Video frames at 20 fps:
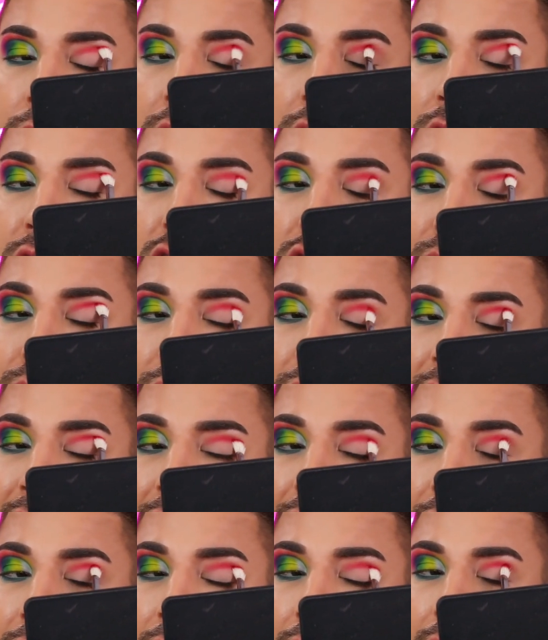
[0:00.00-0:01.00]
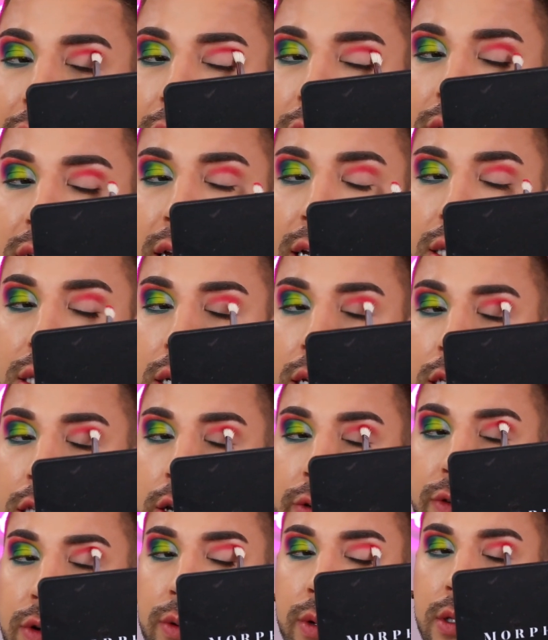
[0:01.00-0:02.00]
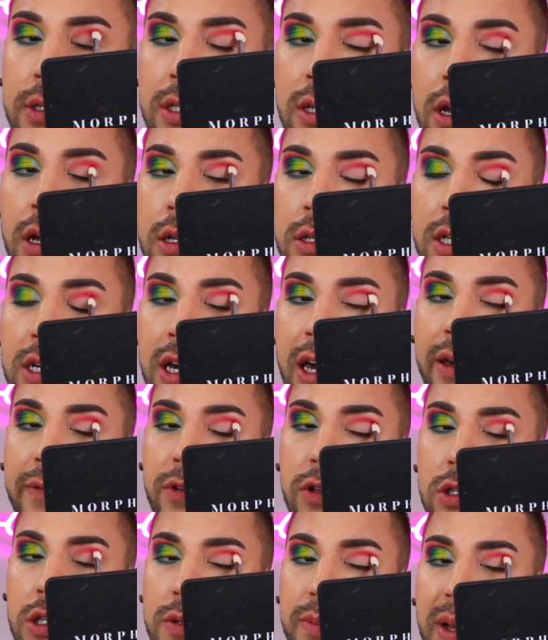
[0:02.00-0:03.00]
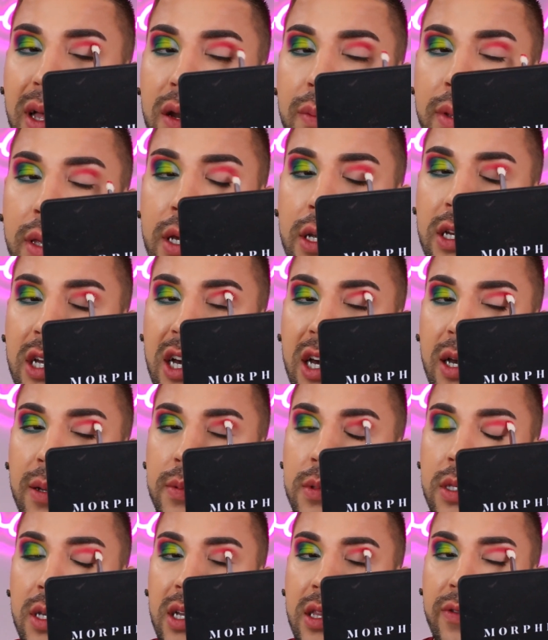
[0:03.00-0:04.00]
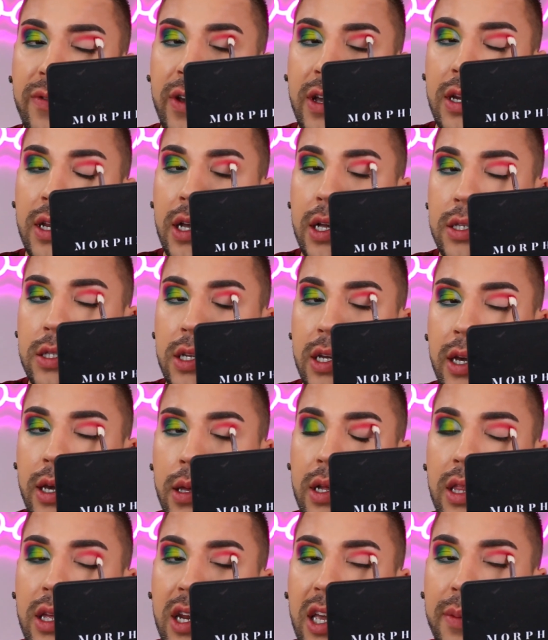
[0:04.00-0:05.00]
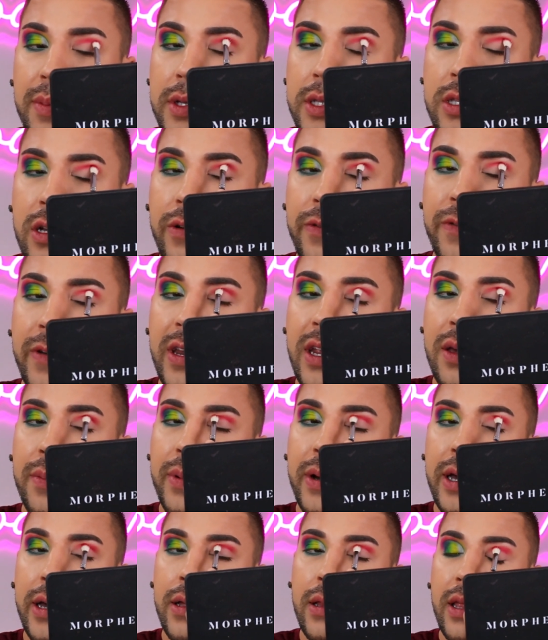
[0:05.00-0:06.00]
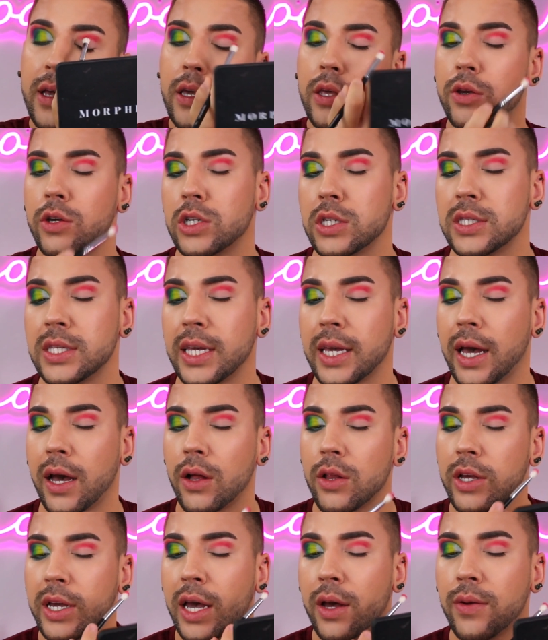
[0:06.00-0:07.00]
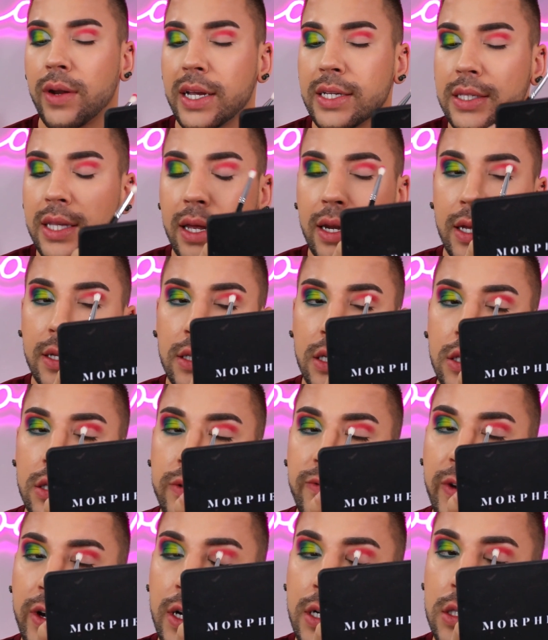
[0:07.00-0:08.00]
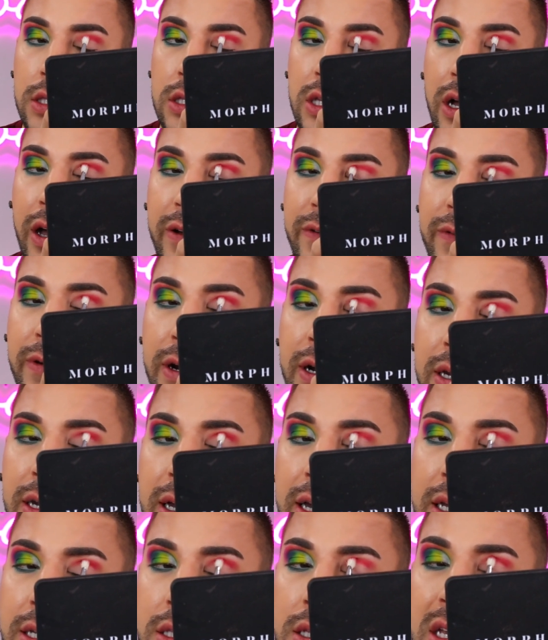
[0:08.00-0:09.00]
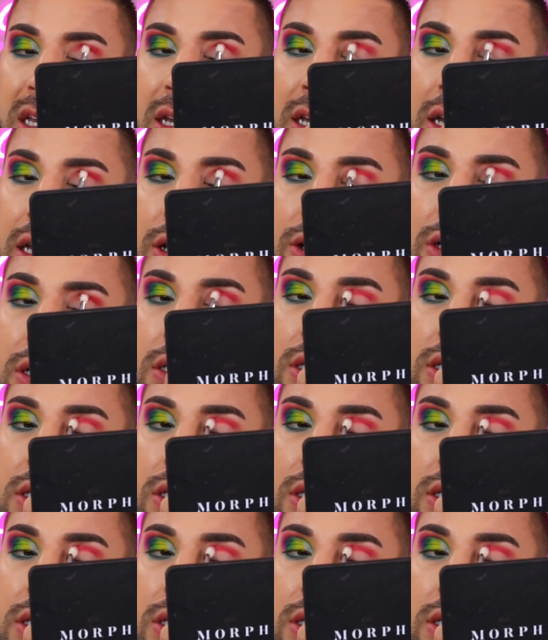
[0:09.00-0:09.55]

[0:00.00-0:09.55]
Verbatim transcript: really do blend as nicely as everyone says. Like, I've used this palette a million times. It's fantastic. Like, the name is so fitting, but like, you can just see, look how nice that is. It's very soft, very nice. And you